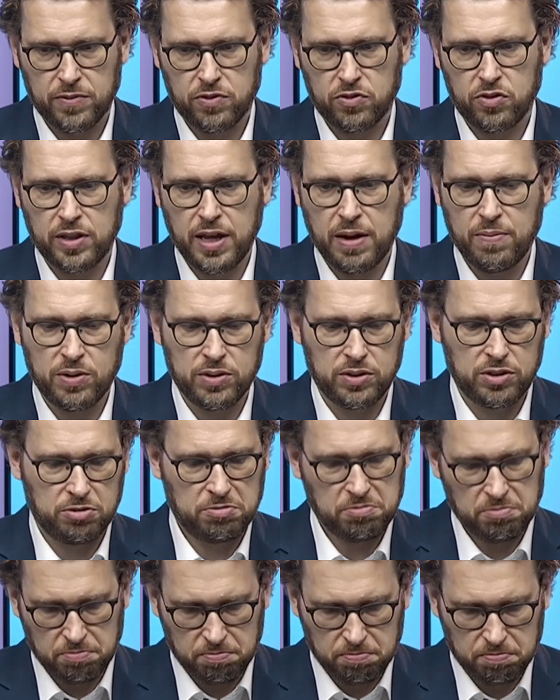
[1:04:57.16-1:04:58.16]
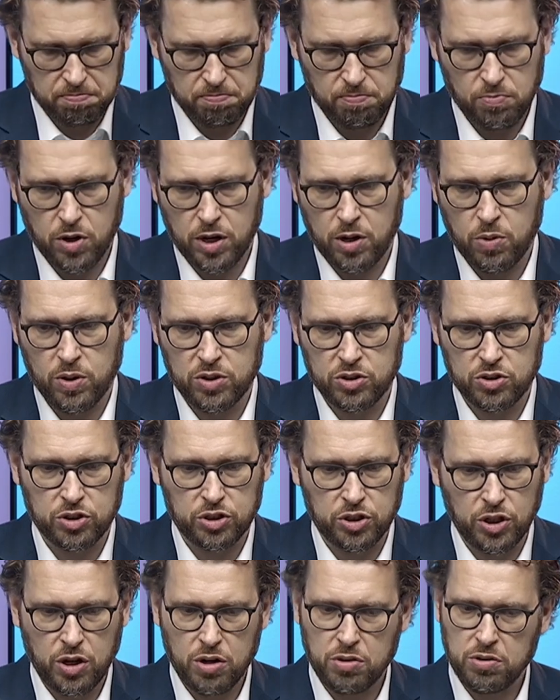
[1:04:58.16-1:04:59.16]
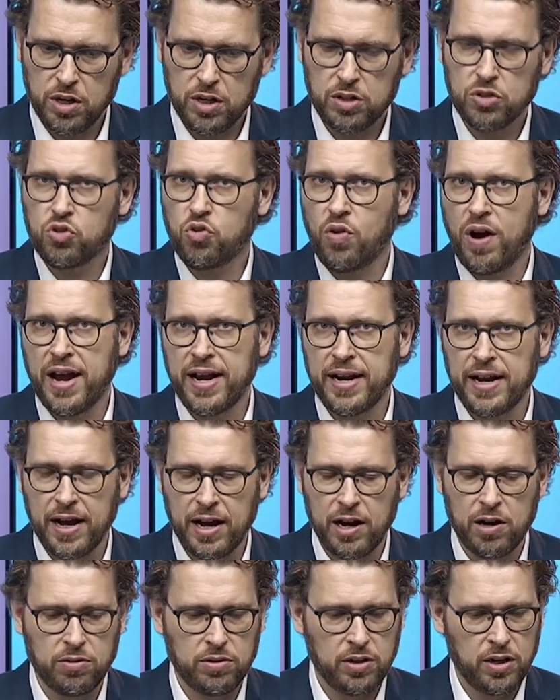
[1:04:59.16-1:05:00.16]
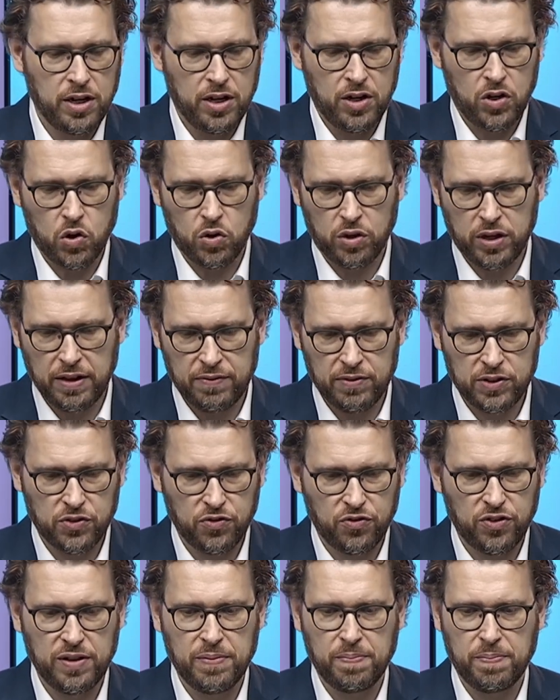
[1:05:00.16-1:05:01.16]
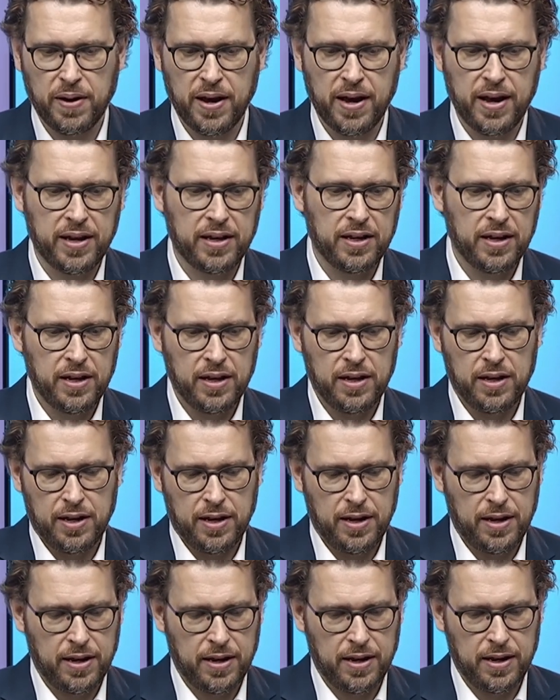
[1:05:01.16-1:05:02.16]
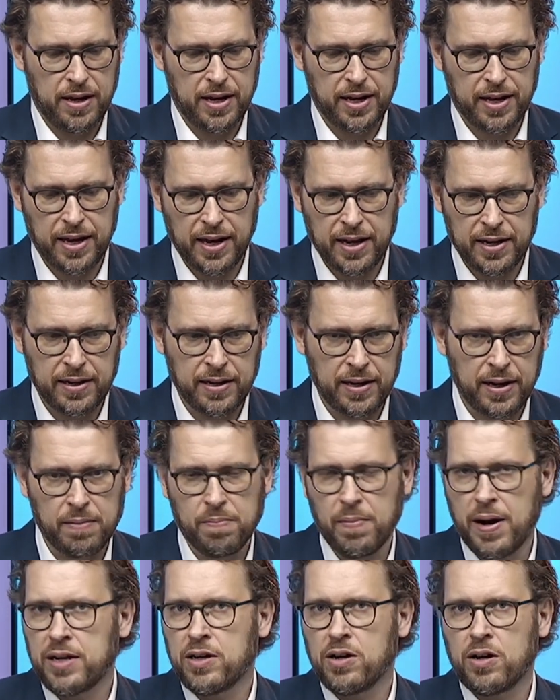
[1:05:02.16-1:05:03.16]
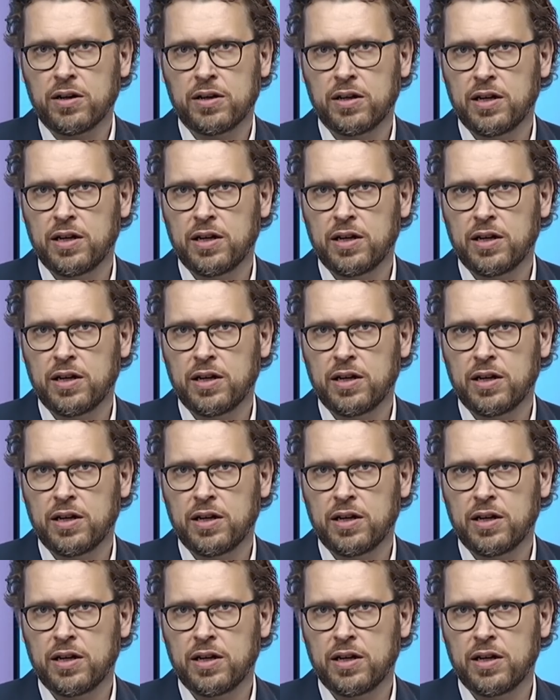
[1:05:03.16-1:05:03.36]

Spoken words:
so that was what I wanted to show. Try it out, give us feedback. Again, it might not